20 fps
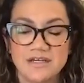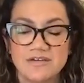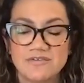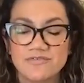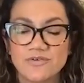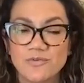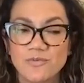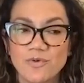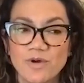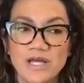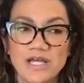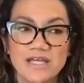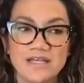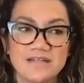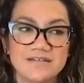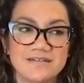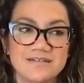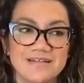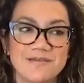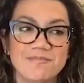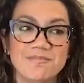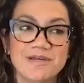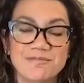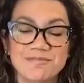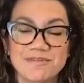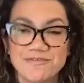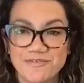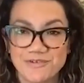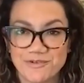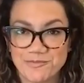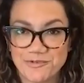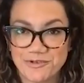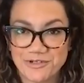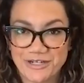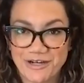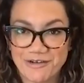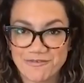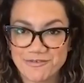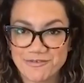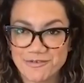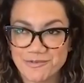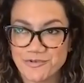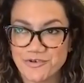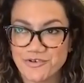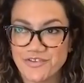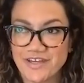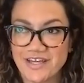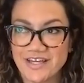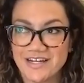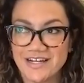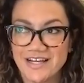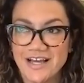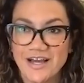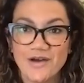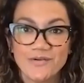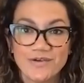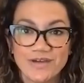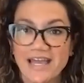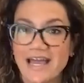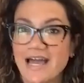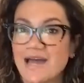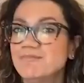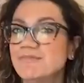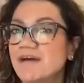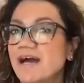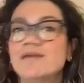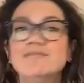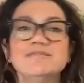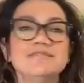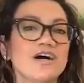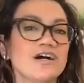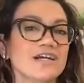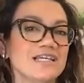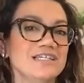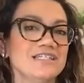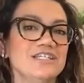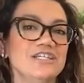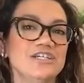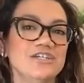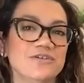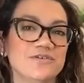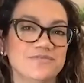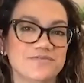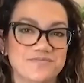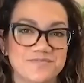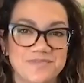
For one, it made me feel more comfortable that okay, I'm I'm talking to you.